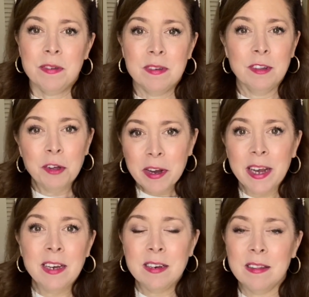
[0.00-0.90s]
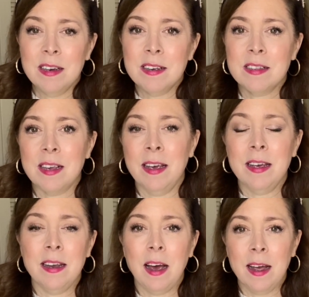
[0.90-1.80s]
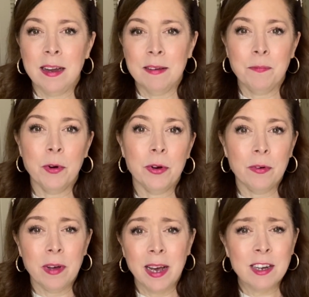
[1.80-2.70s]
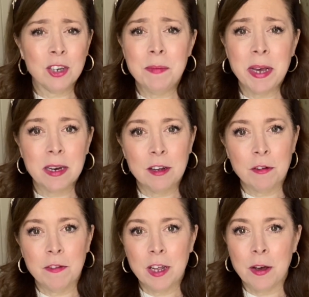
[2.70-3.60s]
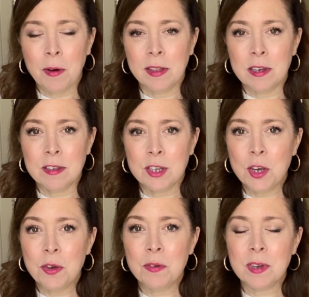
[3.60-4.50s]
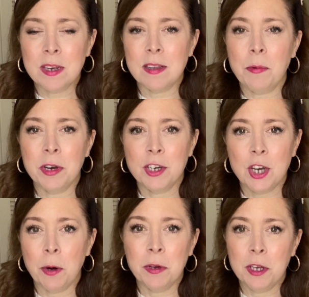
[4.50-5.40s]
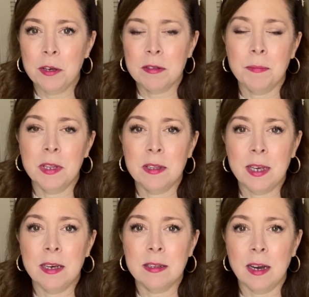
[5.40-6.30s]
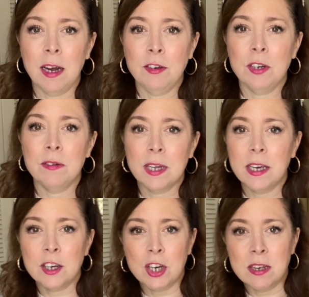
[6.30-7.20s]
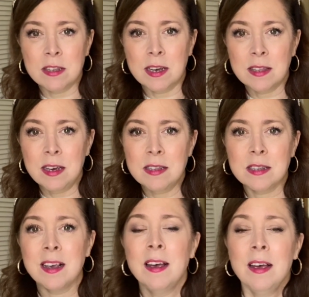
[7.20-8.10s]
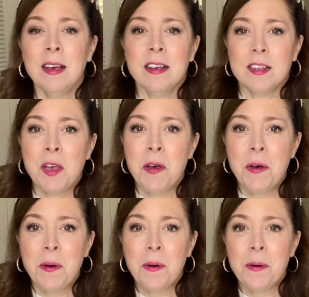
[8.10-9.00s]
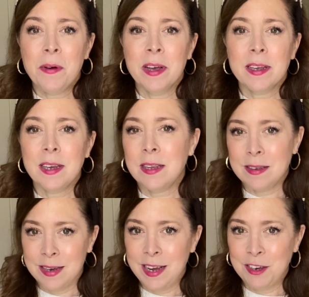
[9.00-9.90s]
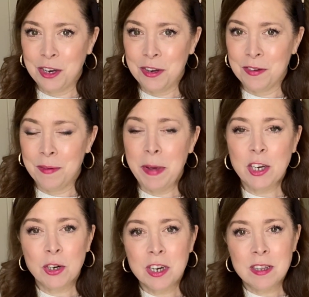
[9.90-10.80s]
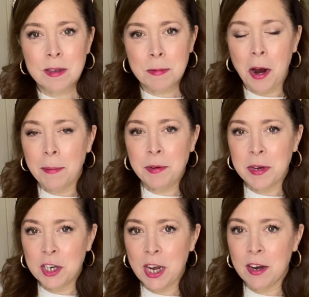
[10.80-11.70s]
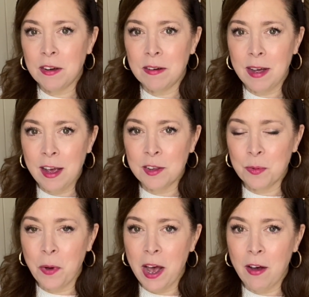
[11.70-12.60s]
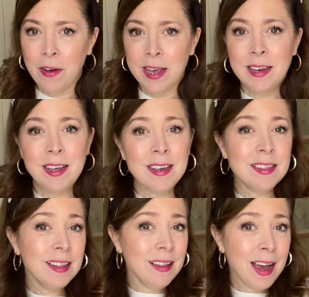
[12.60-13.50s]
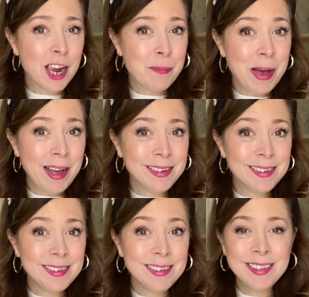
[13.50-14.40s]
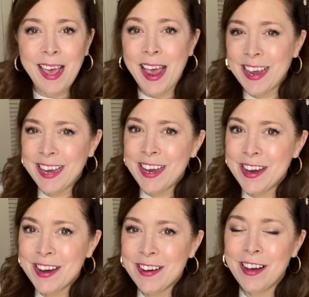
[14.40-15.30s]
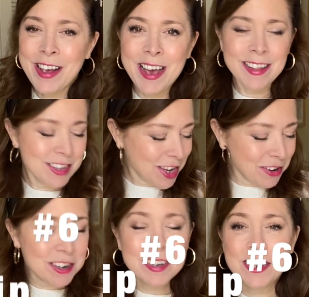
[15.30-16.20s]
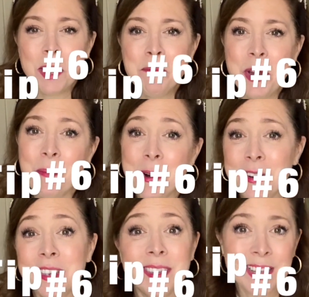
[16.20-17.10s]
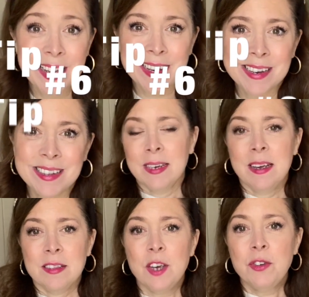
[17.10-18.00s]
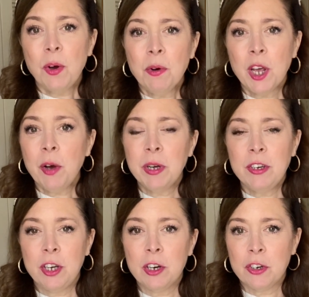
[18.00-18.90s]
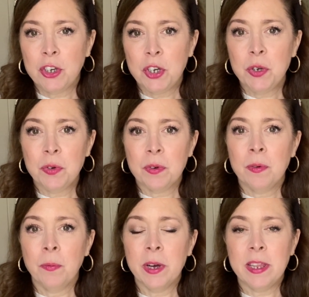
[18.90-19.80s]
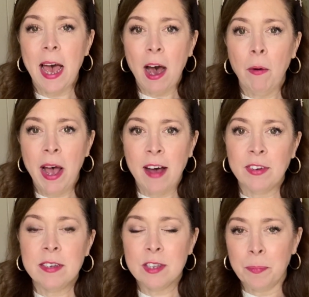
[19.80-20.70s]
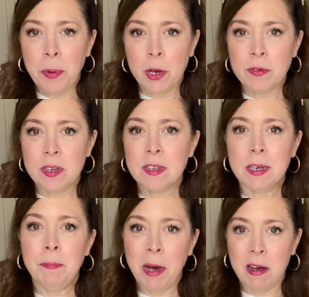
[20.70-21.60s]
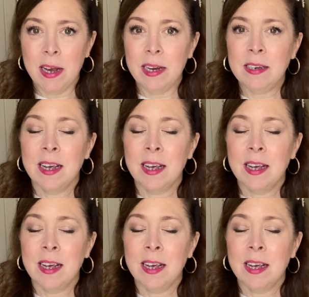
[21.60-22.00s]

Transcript: look into this, and I will actually make another video on this soon because I want to share with you some of the things that I do to get shots like this. So stay tuned. Make sure you subscribe to my channel as well and hit the like button. Thank you. Okay, let's go to tip number 6. So don't go into your shoot without having some poses in mind.